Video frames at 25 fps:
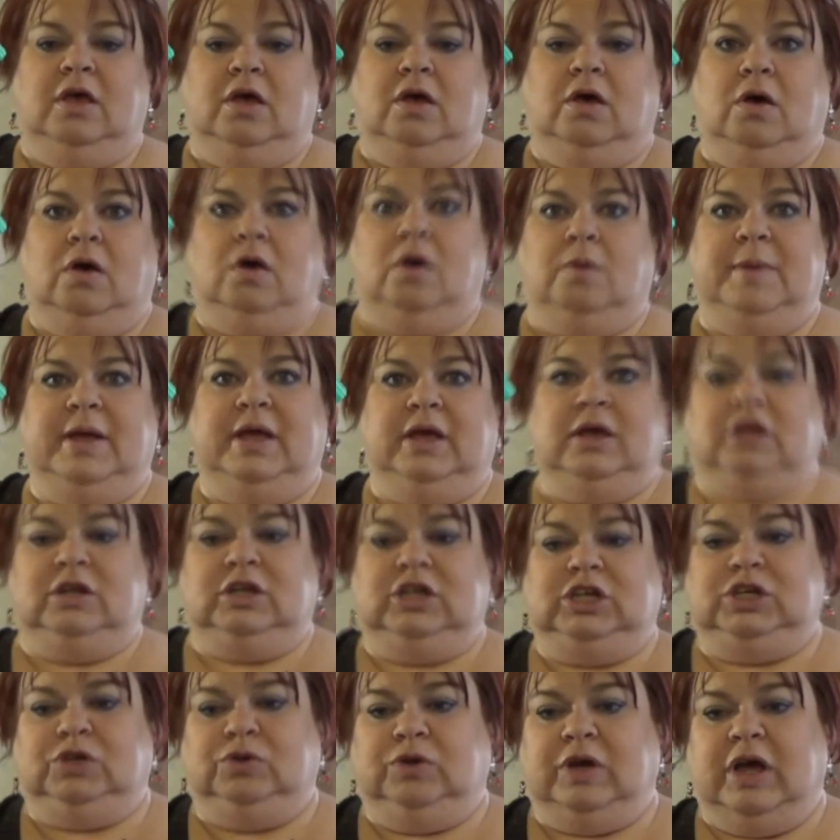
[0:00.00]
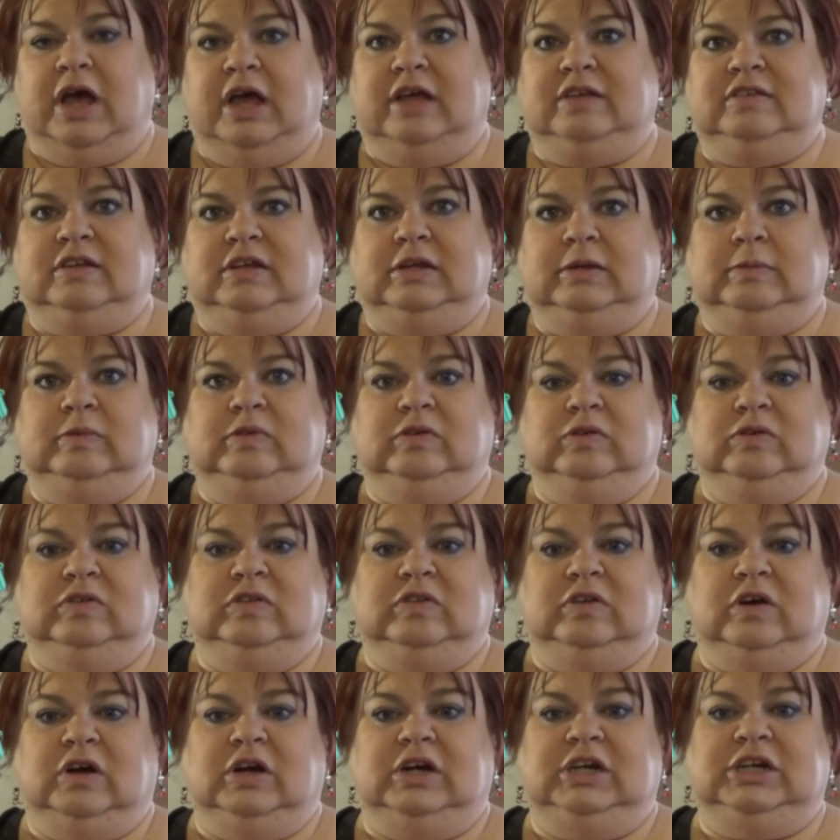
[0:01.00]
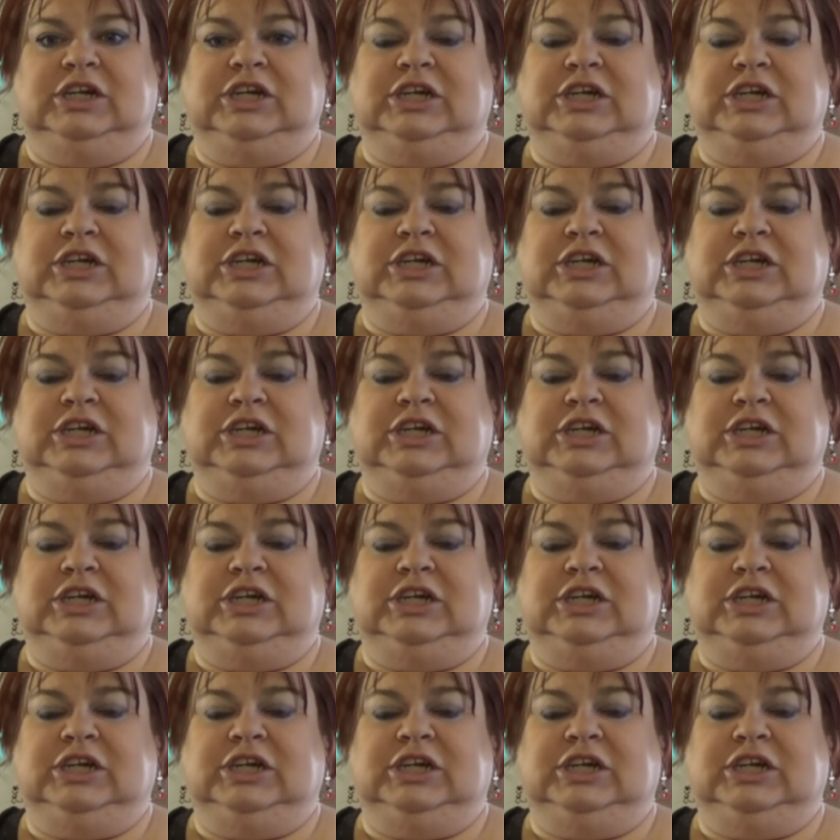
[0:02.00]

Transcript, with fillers: oh my goodness, you guys, I am so sorry.